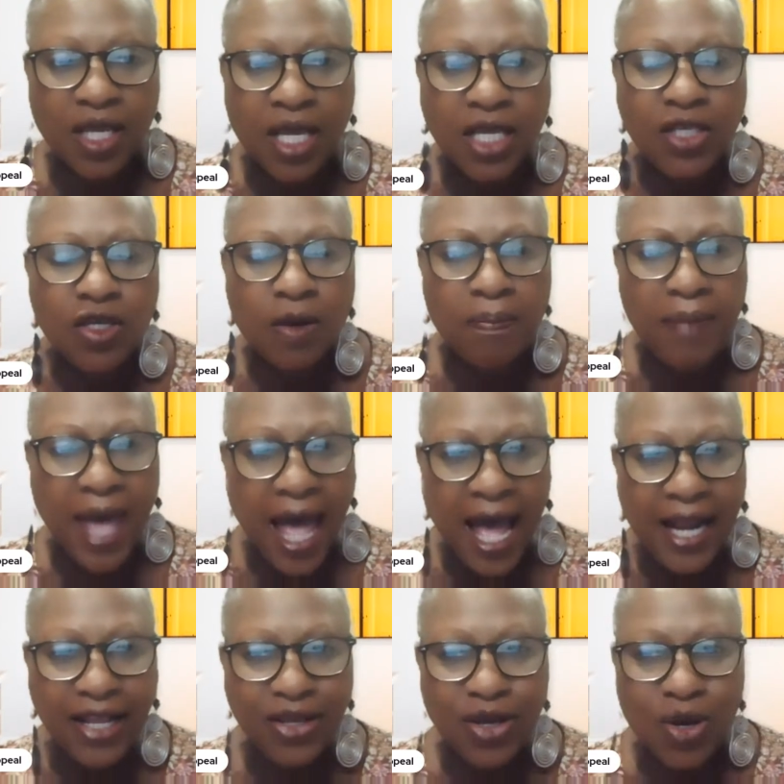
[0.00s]
Your
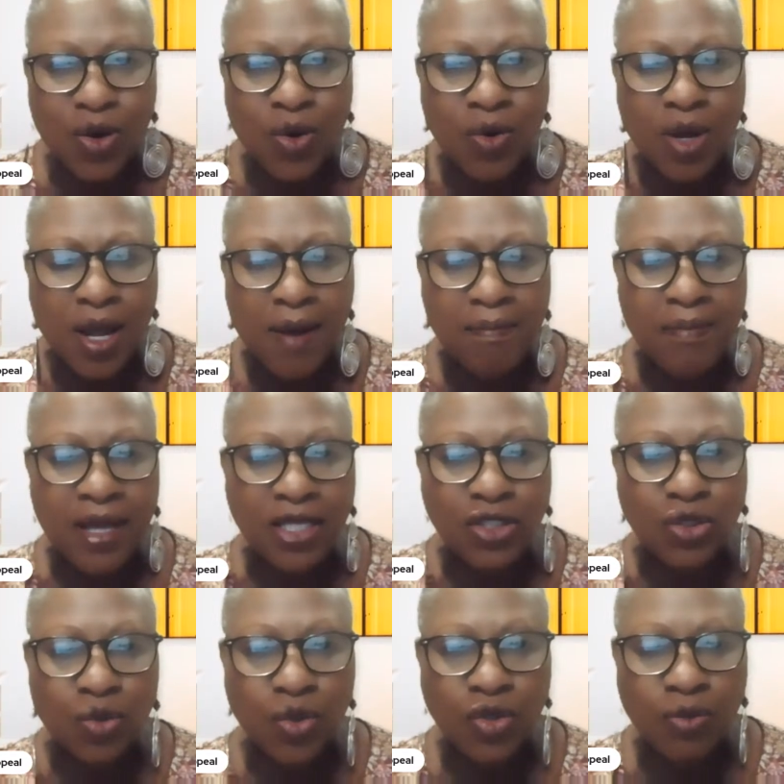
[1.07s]
patio, make
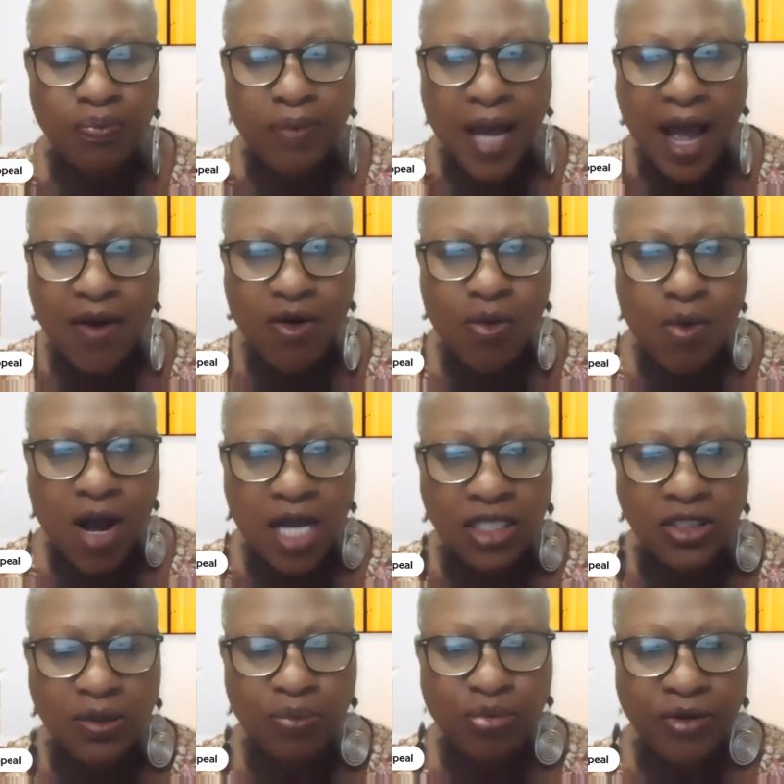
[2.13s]
sure you power
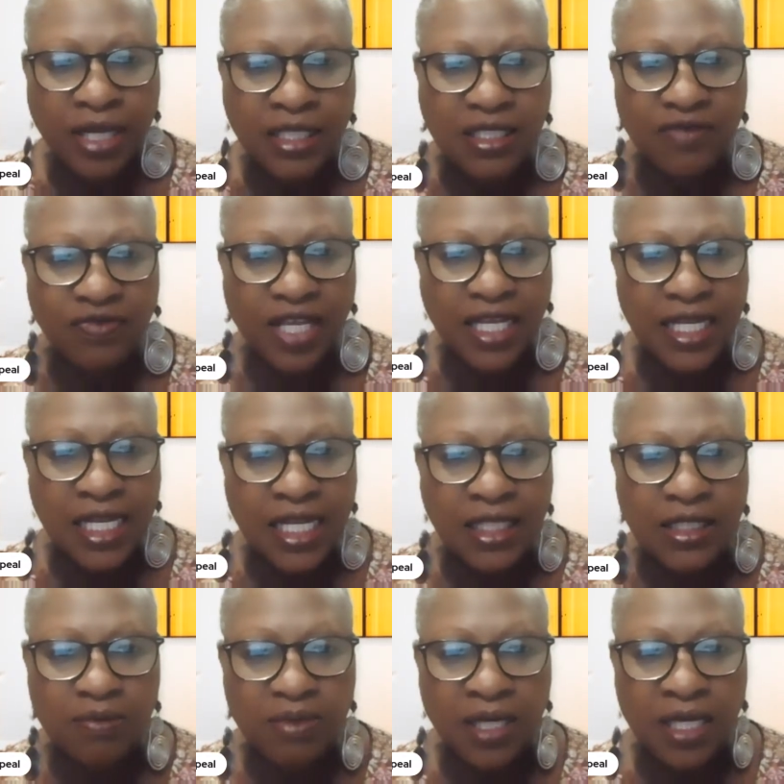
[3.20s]
wash the bricks if they need
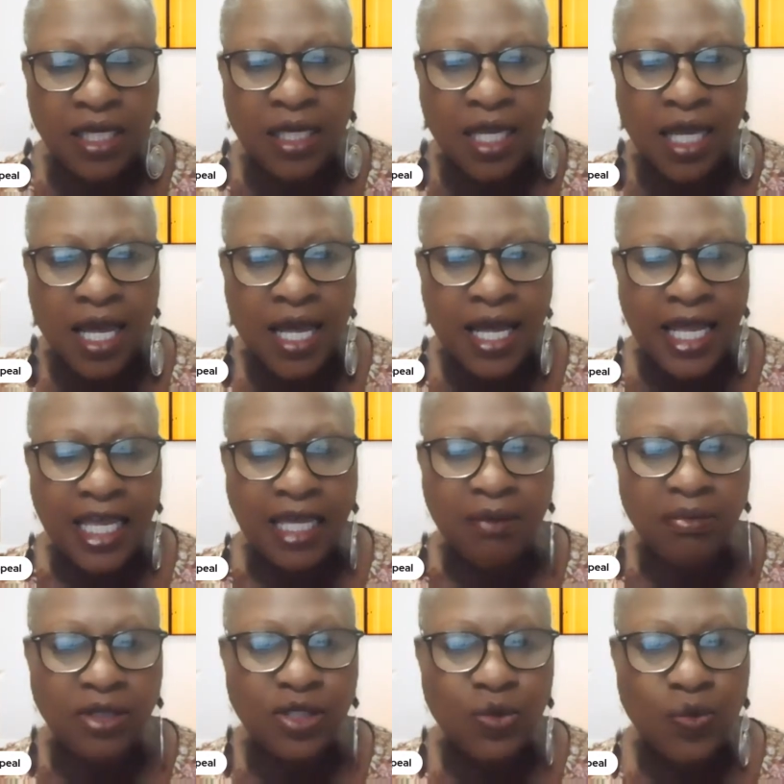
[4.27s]
to be. In
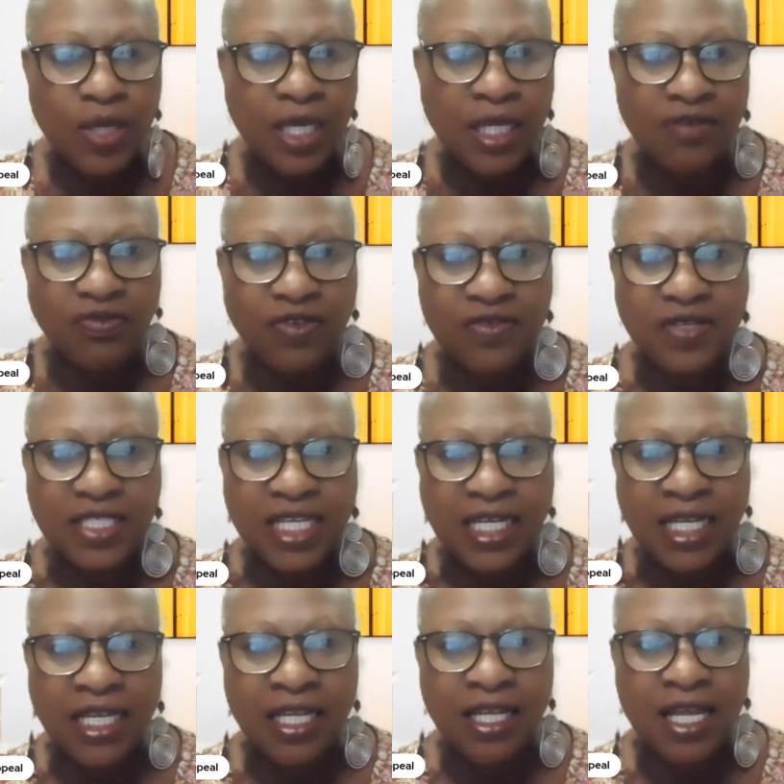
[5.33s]
between, if there is
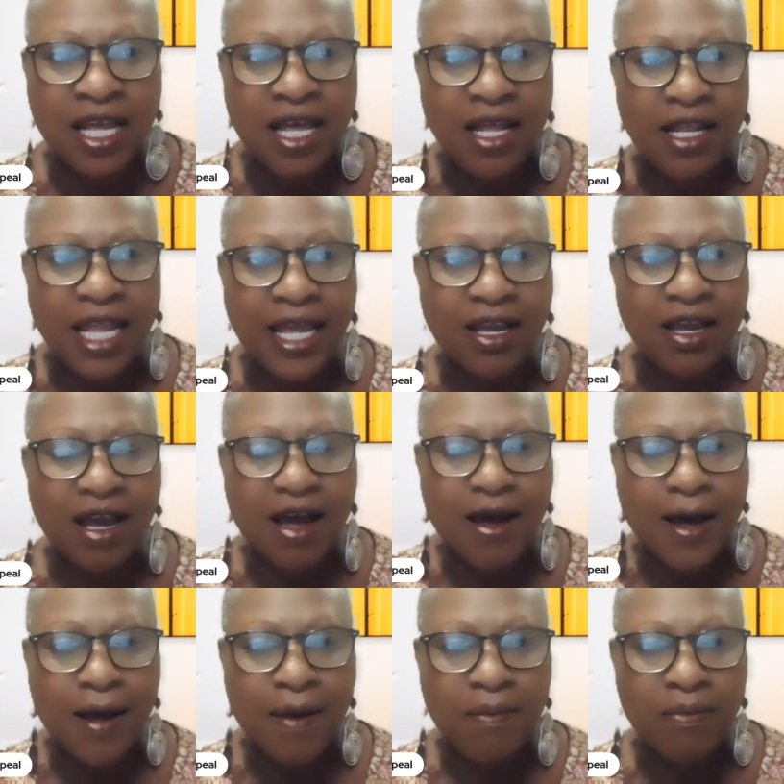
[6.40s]
any like
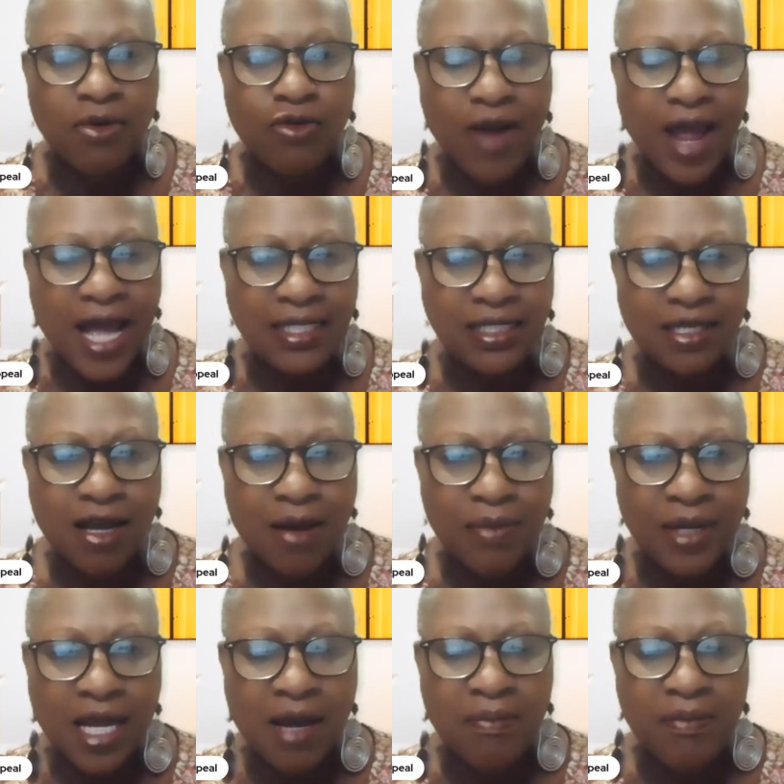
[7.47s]
grass coming
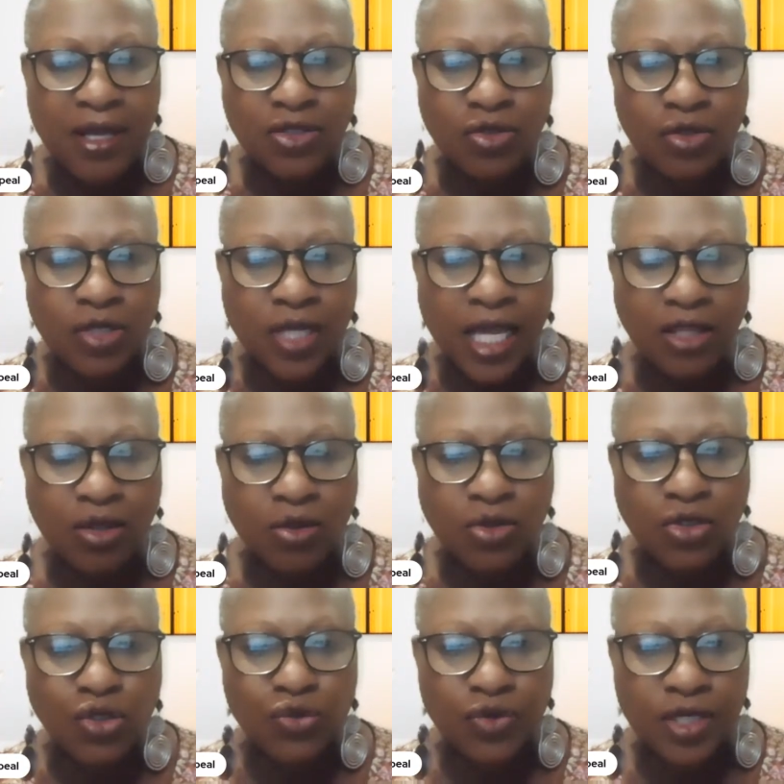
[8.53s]
up, make sure you get
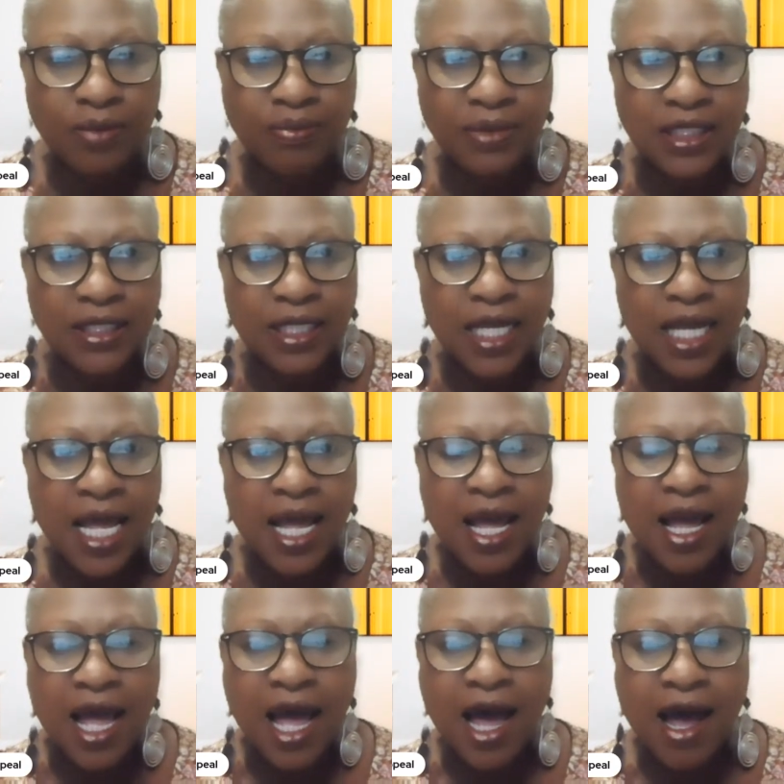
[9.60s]
those trimmed.
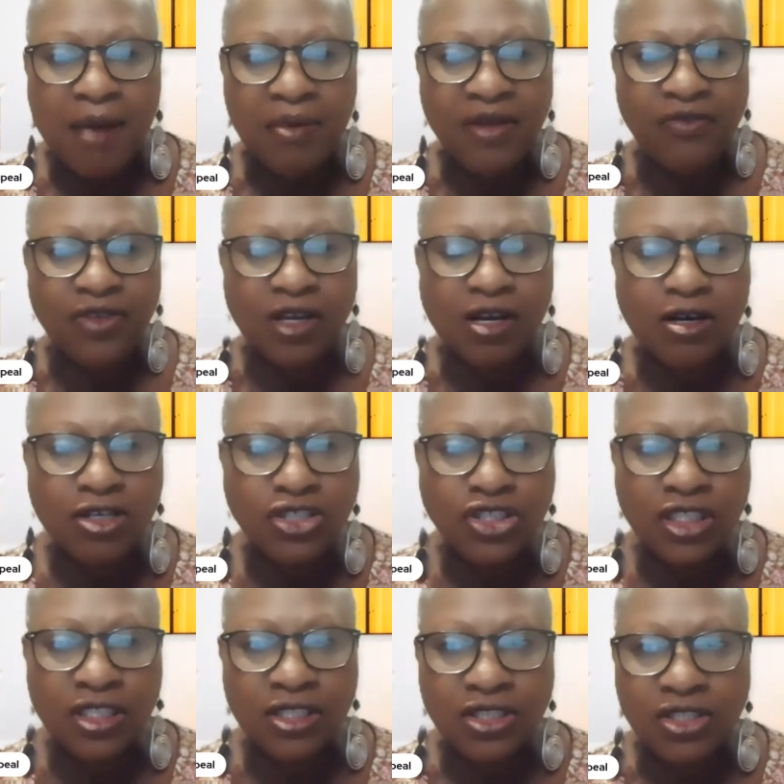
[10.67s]
If the
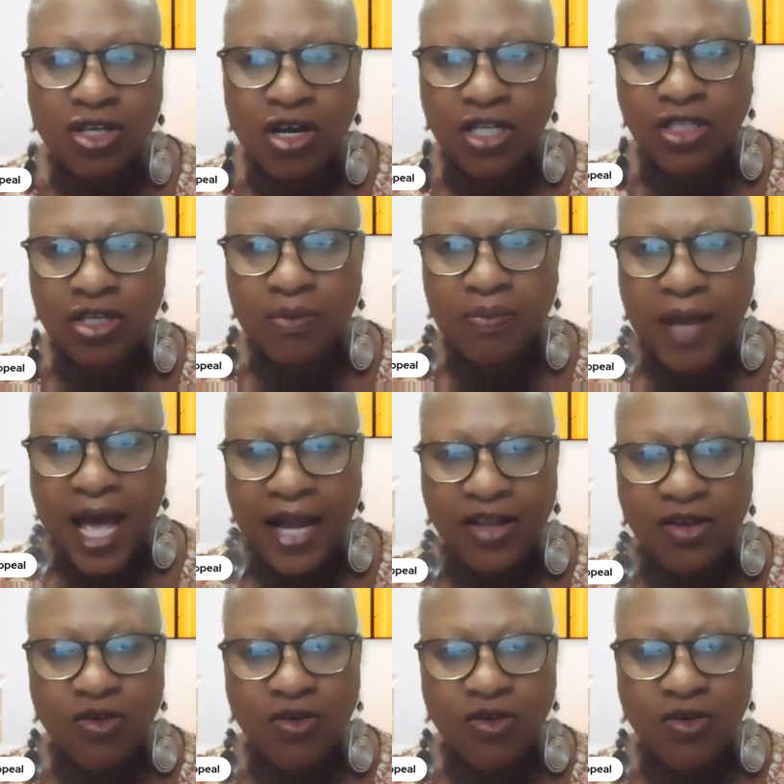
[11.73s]
cushions on your patio